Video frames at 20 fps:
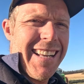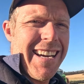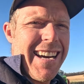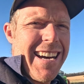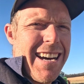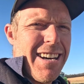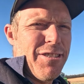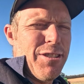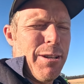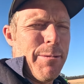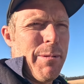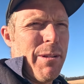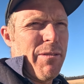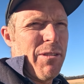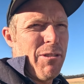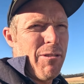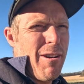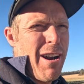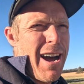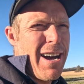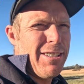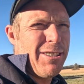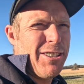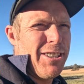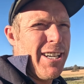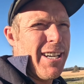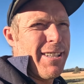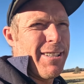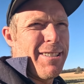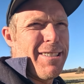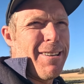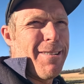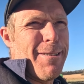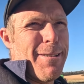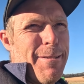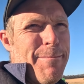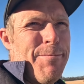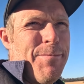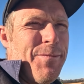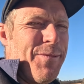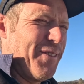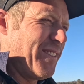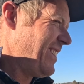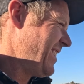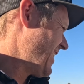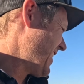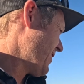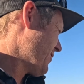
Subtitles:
I was in a bit of a rush at the time, and